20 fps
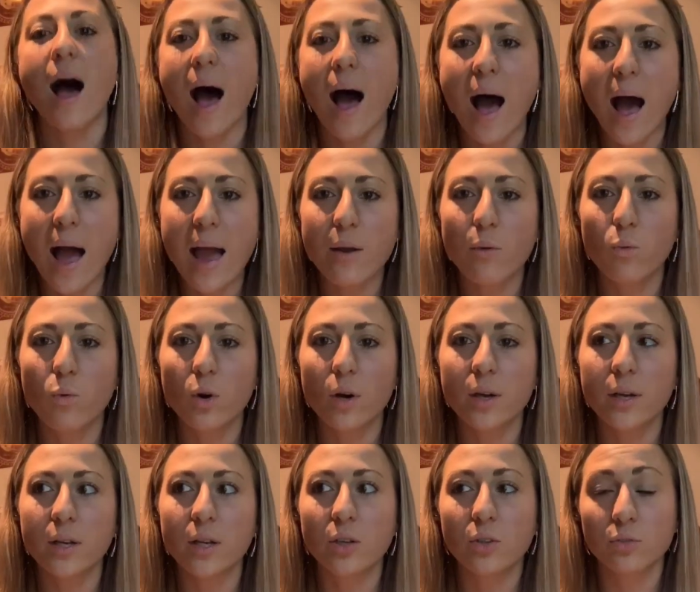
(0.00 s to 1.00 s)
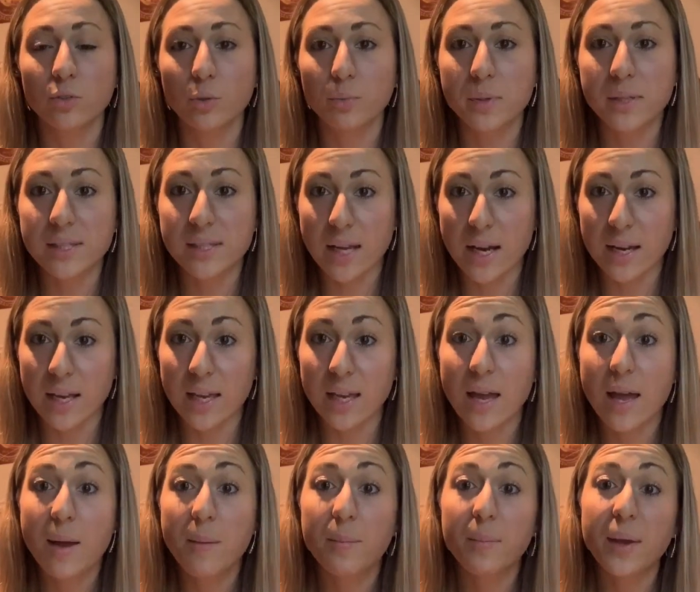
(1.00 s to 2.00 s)
I would group
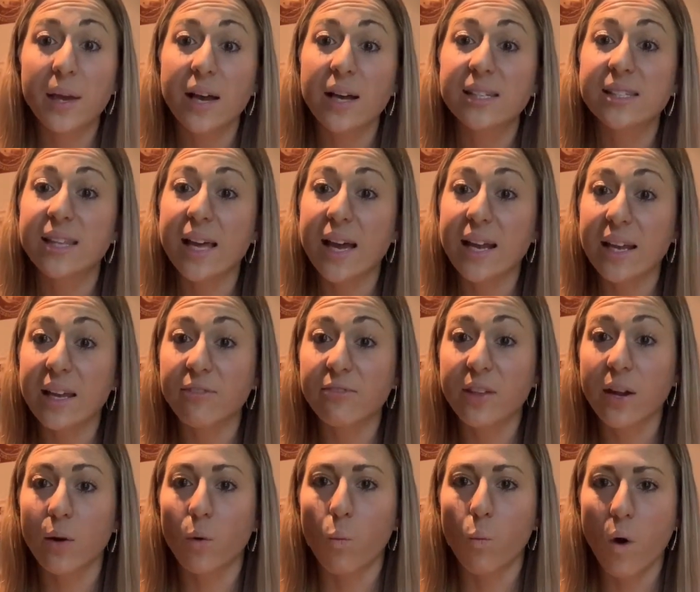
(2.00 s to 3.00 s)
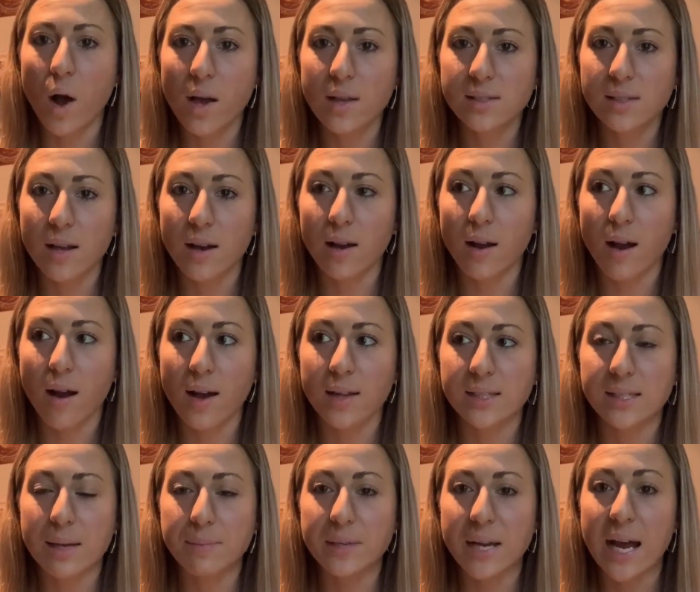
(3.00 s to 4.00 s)
study, because then if there was a
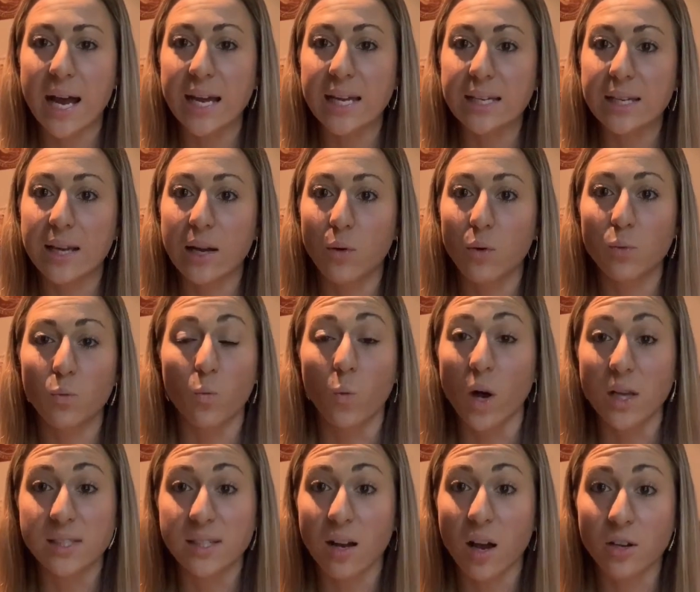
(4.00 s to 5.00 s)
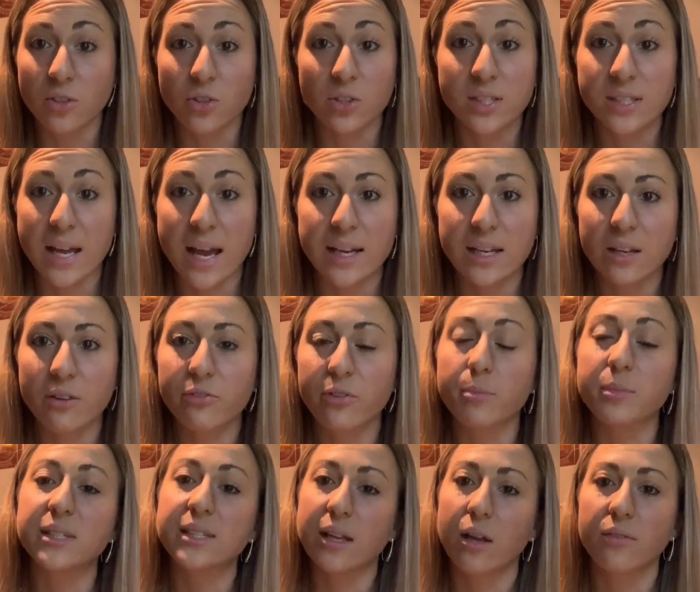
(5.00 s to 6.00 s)
concept I wasn't understanding
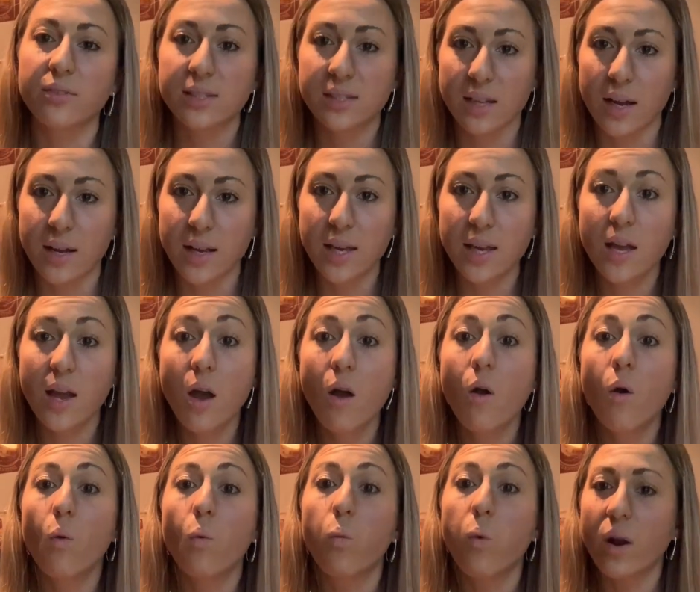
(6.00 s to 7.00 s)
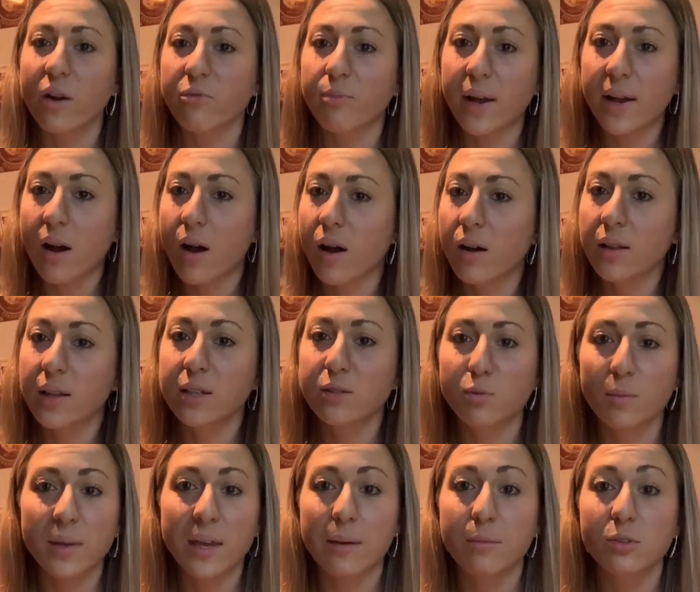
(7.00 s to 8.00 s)
from self-study, one of my colleagues
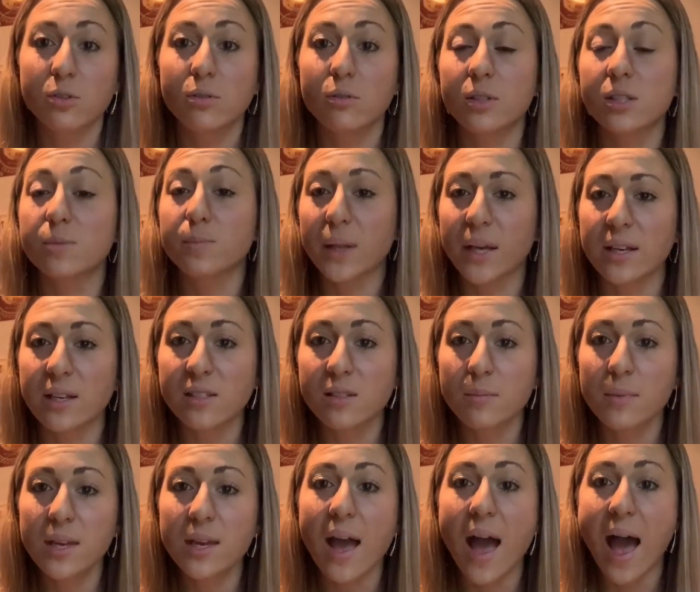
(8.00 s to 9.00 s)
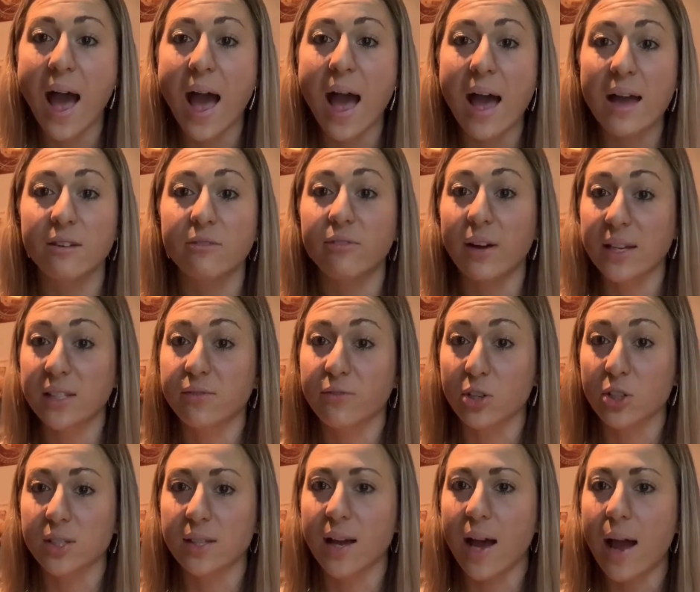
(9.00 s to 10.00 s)
would be able to explain it to me, and vice
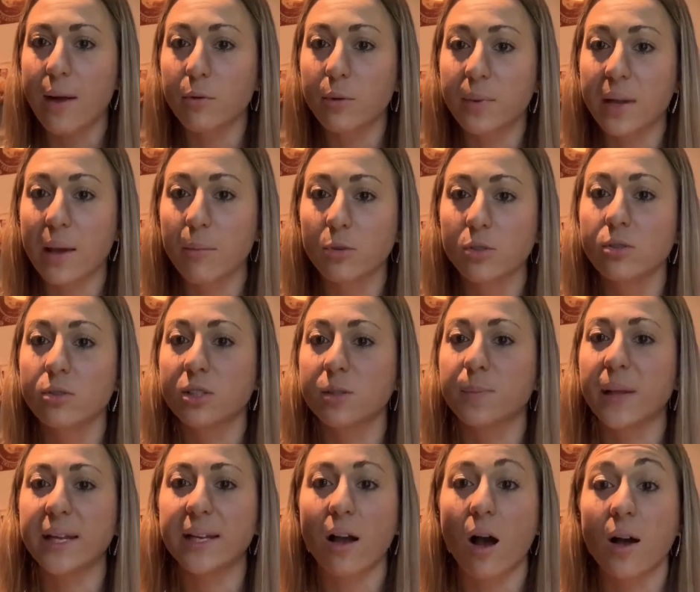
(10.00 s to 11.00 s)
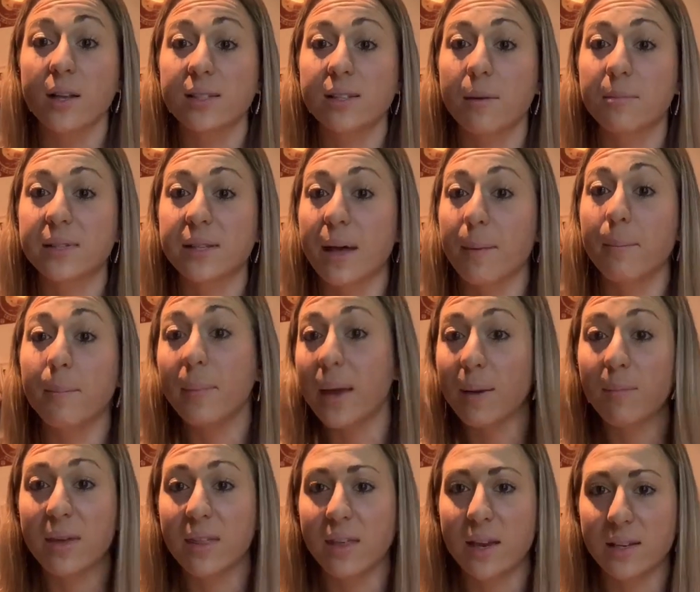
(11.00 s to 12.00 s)
versa. I would be able to explain concepts that
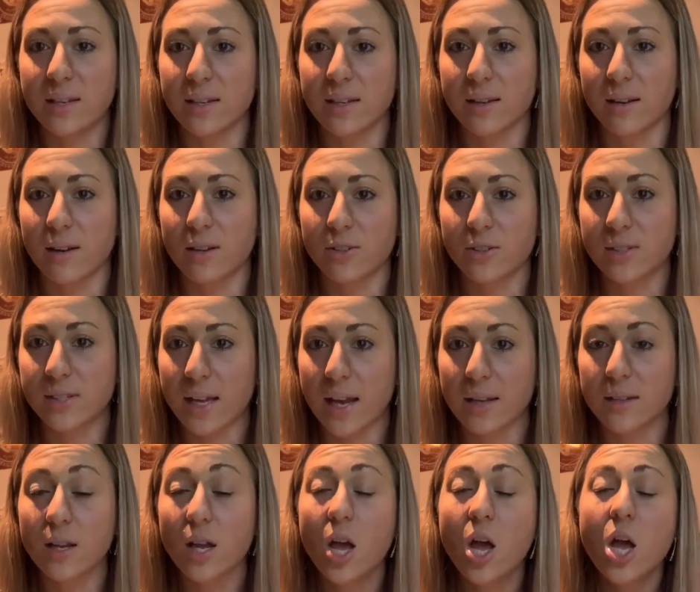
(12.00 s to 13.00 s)
maybe they didn't understand.